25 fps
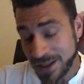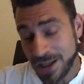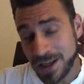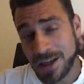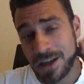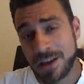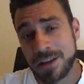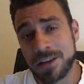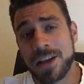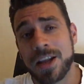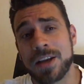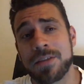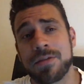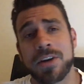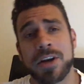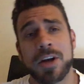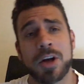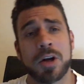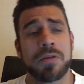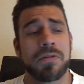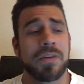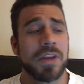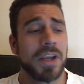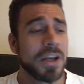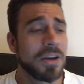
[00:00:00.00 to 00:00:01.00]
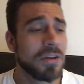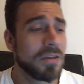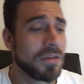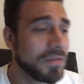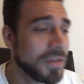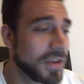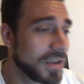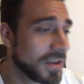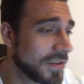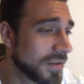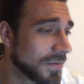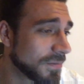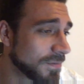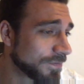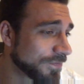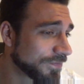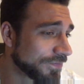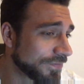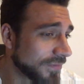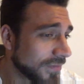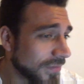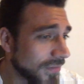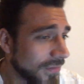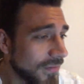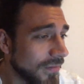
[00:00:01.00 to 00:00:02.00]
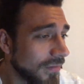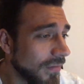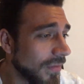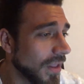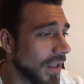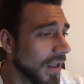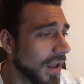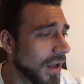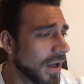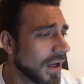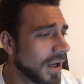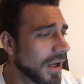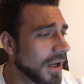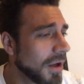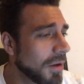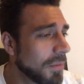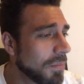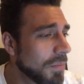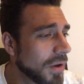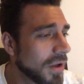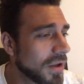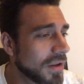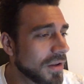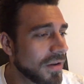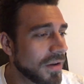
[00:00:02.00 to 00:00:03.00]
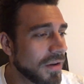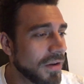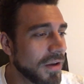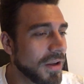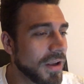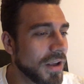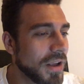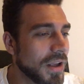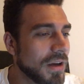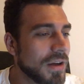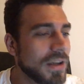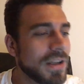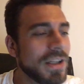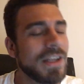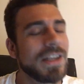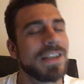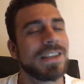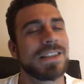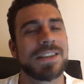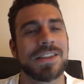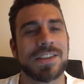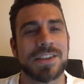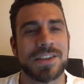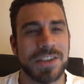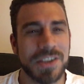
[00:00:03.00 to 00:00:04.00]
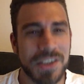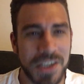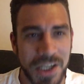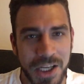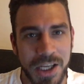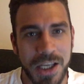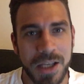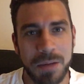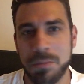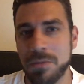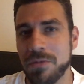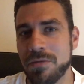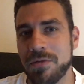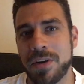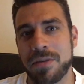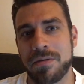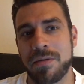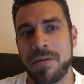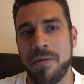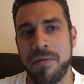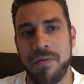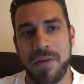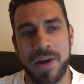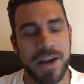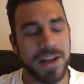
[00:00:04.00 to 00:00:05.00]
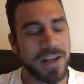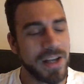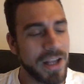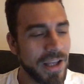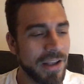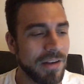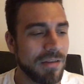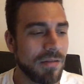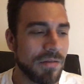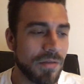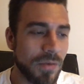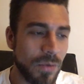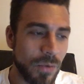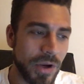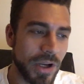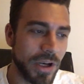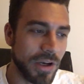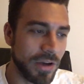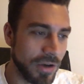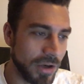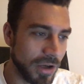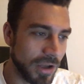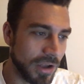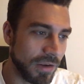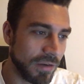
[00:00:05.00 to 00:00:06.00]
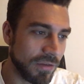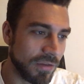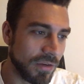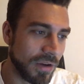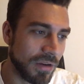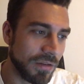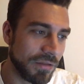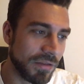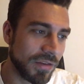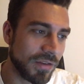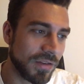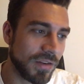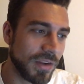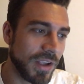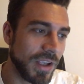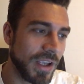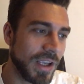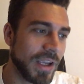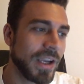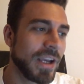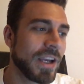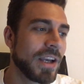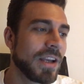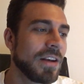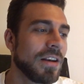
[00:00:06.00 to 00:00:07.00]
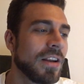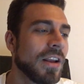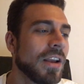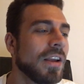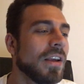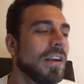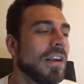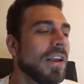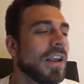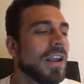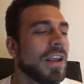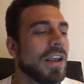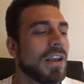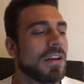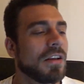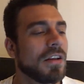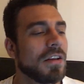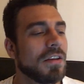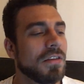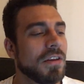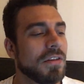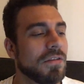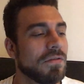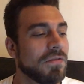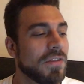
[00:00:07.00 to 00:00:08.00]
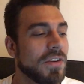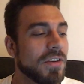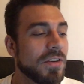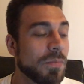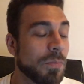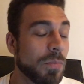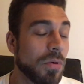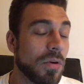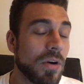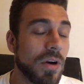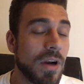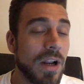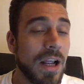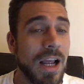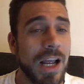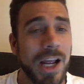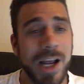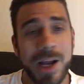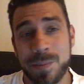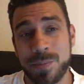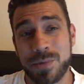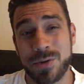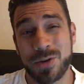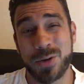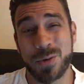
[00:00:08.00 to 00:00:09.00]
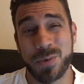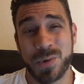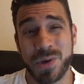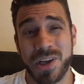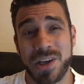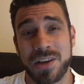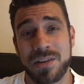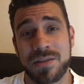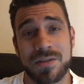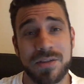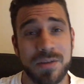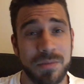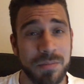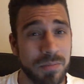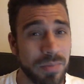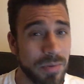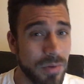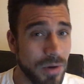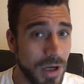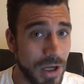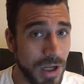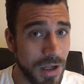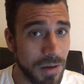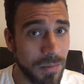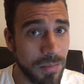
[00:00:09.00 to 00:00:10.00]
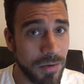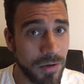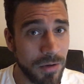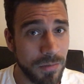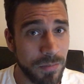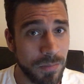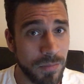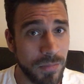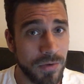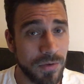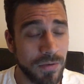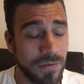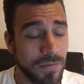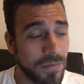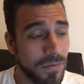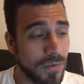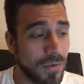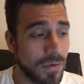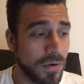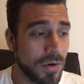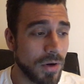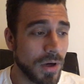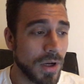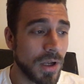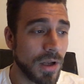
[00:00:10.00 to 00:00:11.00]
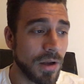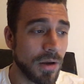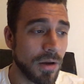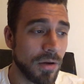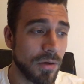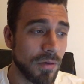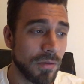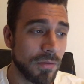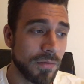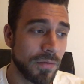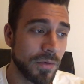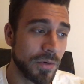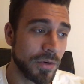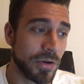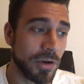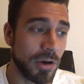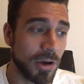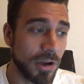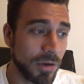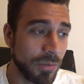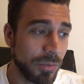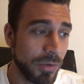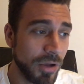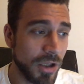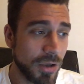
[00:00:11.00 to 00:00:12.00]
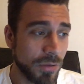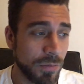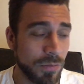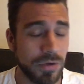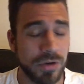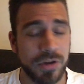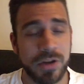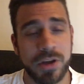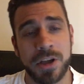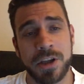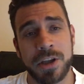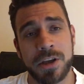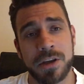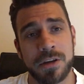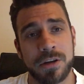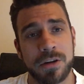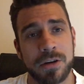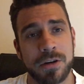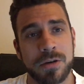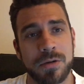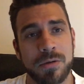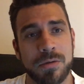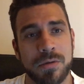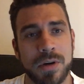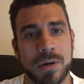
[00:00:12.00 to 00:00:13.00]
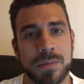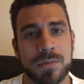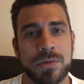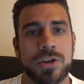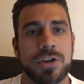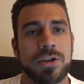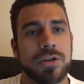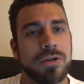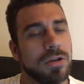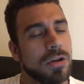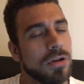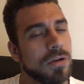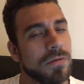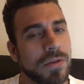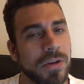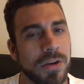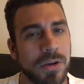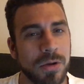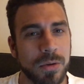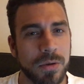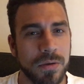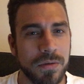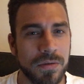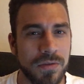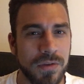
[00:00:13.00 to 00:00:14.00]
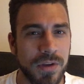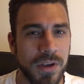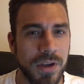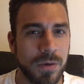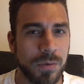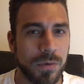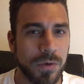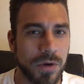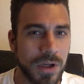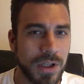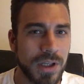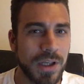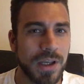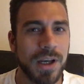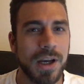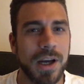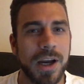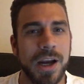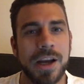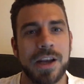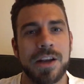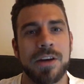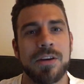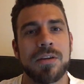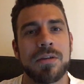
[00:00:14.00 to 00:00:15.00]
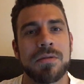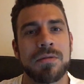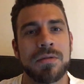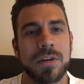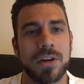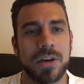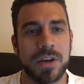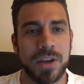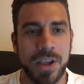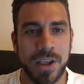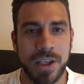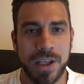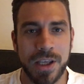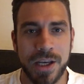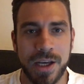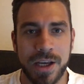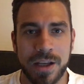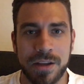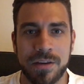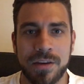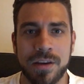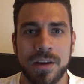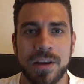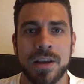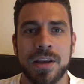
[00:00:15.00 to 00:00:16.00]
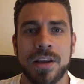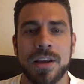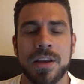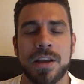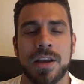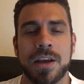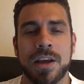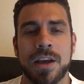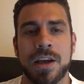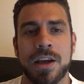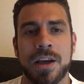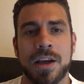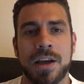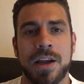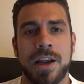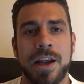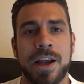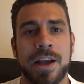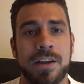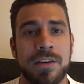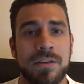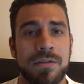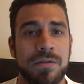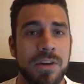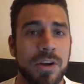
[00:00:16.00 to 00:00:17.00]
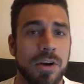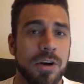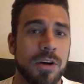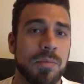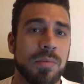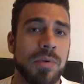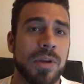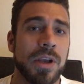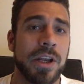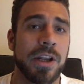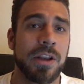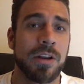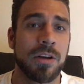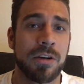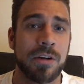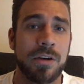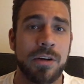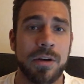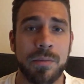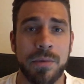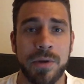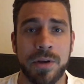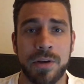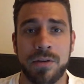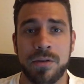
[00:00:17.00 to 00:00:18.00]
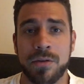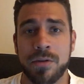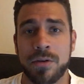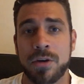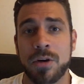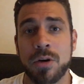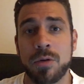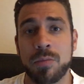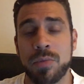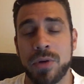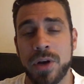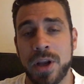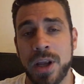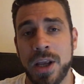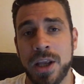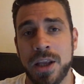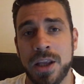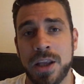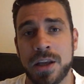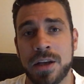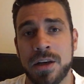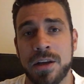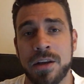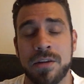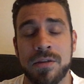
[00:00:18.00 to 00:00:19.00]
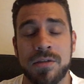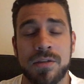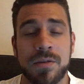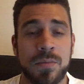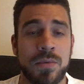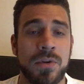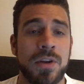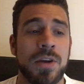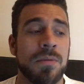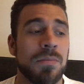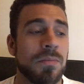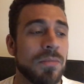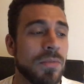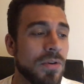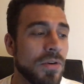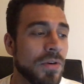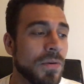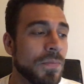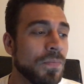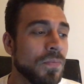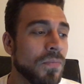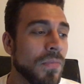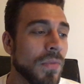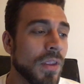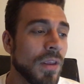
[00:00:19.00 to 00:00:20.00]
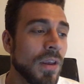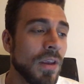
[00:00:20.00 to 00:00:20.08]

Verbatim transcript: yeah i'll never hear the end of it uh, but uh, it's a shame that the fight ends the way it does obviously and this perhaps creates some problems for uh, for Dalby in particular, who I'm sure the UFC were kind of looking at uh, as we are planning on coming to Copenhagen in September.